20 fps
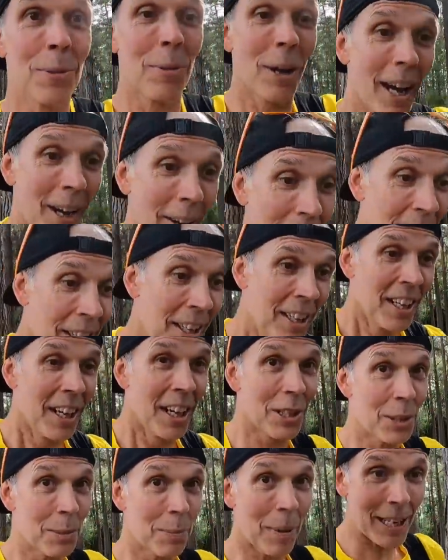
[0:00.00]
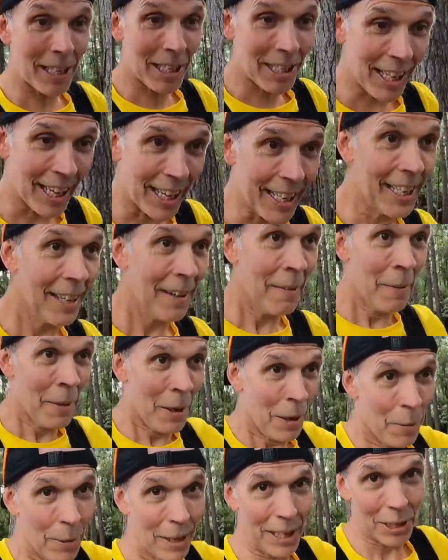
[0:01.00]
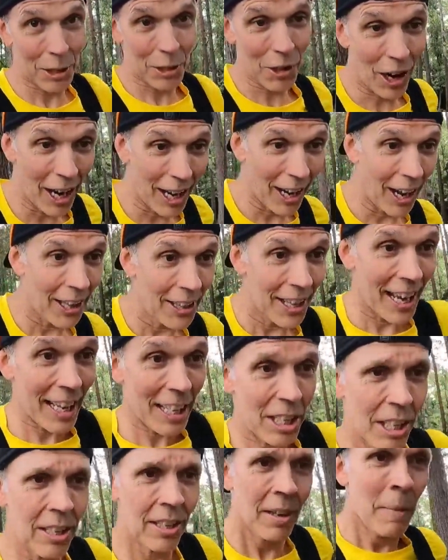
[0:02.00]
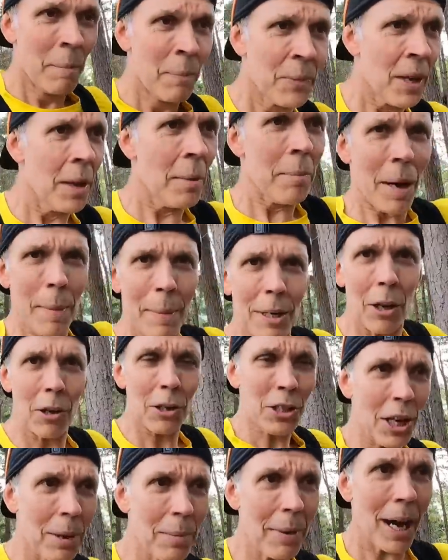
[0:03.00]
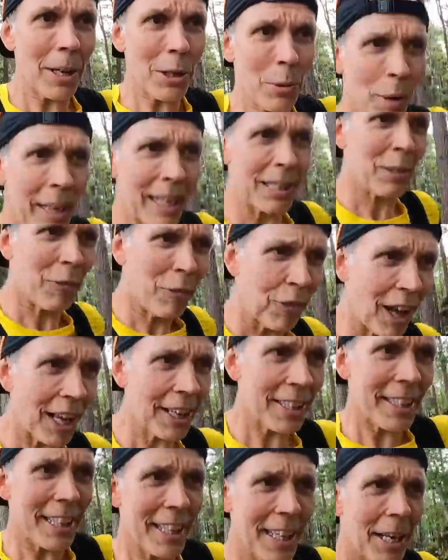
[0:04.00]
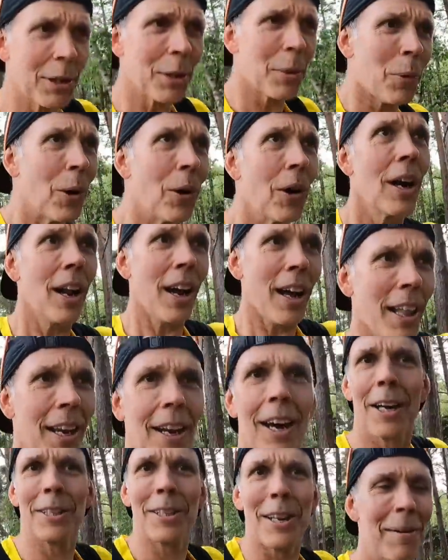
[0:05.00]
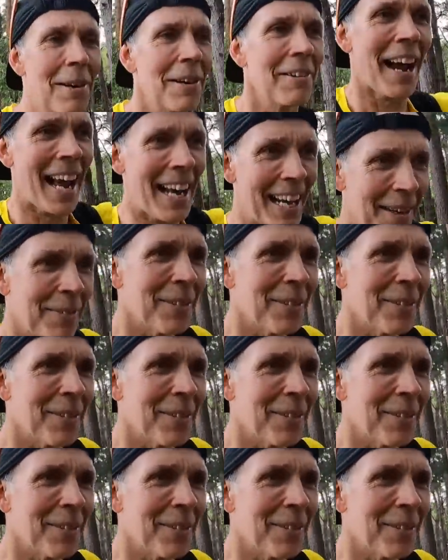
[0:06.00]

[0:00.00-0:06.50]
as well, especially when it's dry like this. Maybe not so much when it's flooded and underwater like the last time I ran